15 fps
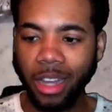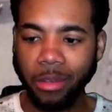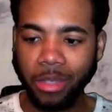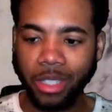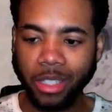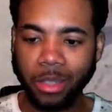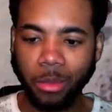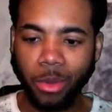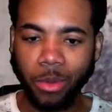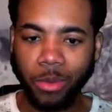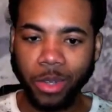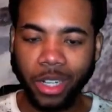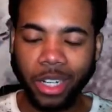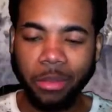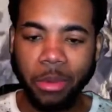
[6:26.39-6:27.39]
I've seen some new
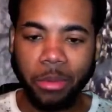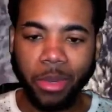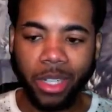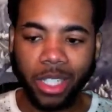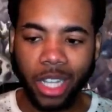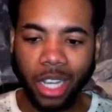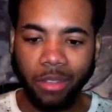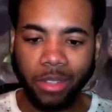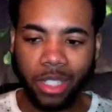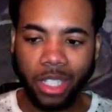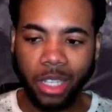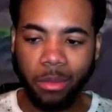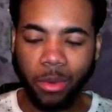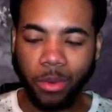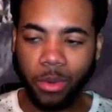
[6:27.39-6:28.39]
freaking new movies I haven't
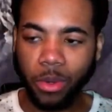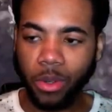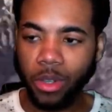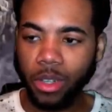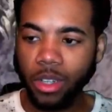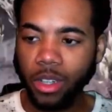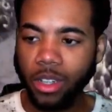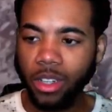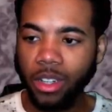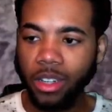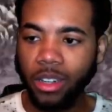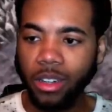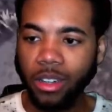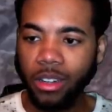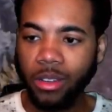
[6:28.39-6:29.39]
seen before. Into the wider
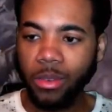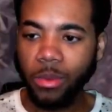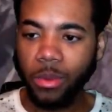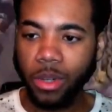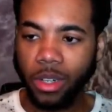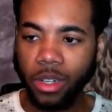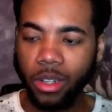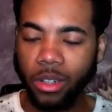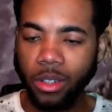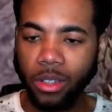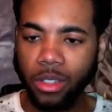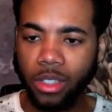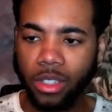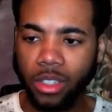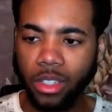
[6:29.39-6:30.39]
territories what are those?